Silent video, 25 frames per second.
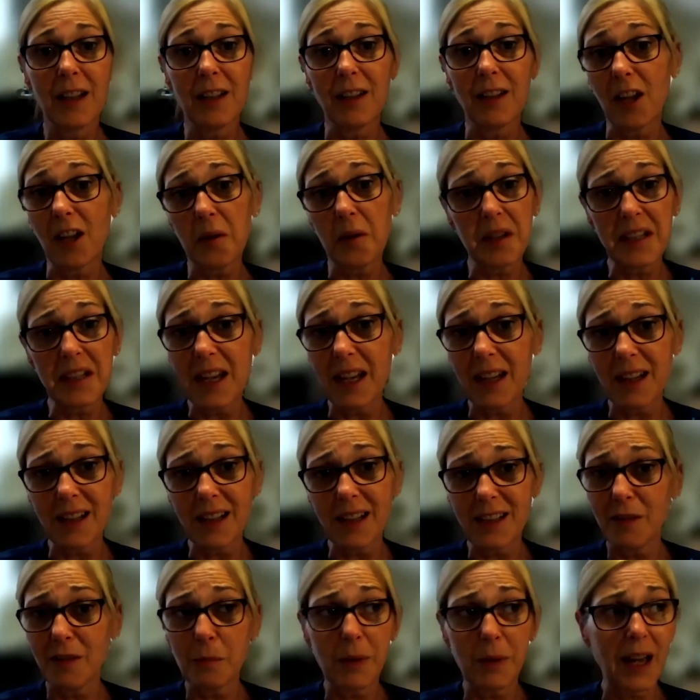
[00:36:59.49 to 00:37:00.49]
The only
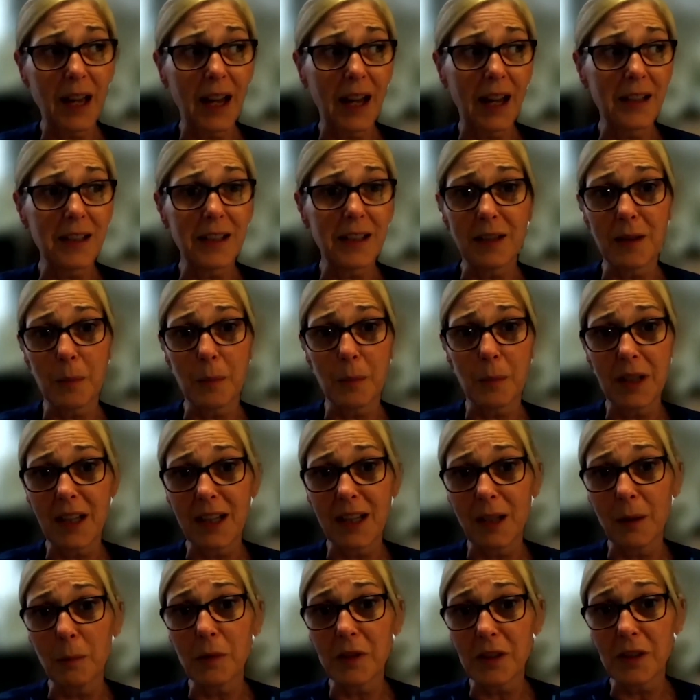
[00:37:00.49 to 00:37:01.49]
negative we had at the
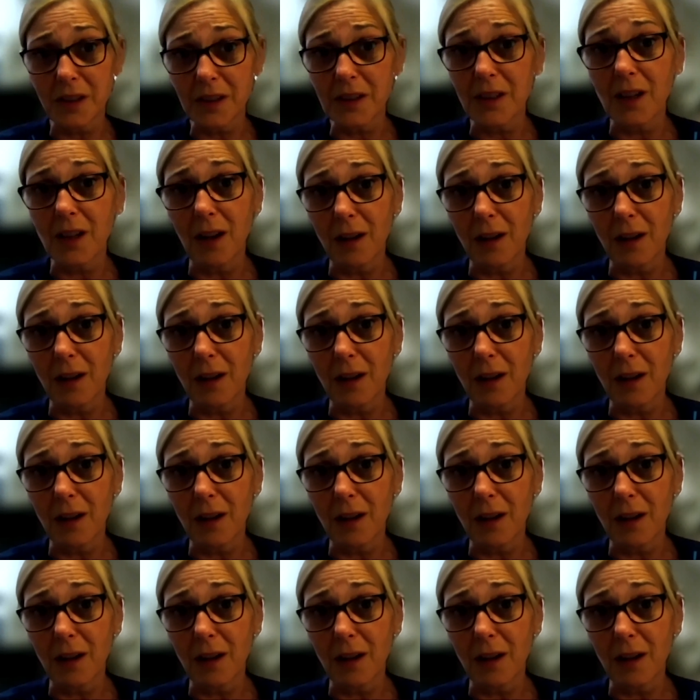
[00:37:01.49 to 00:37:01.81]
beginning was the